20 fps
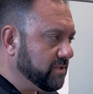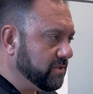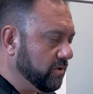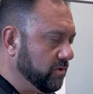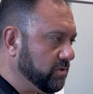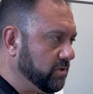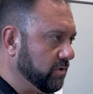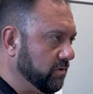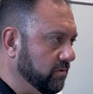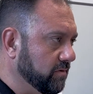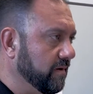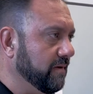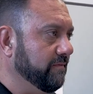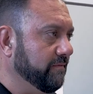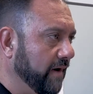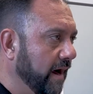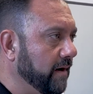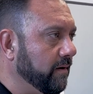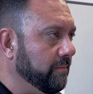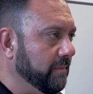surgical
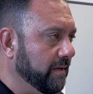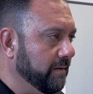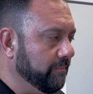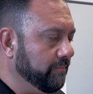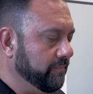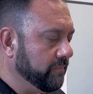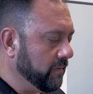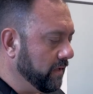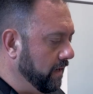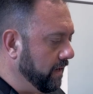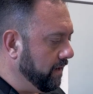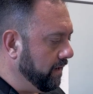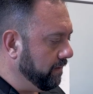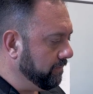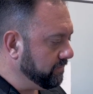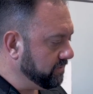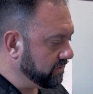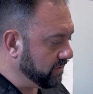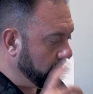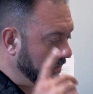environment.
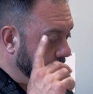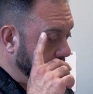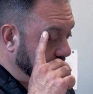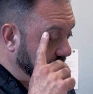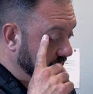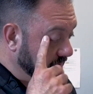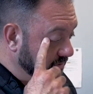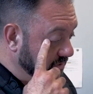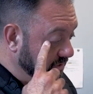Um, so what they're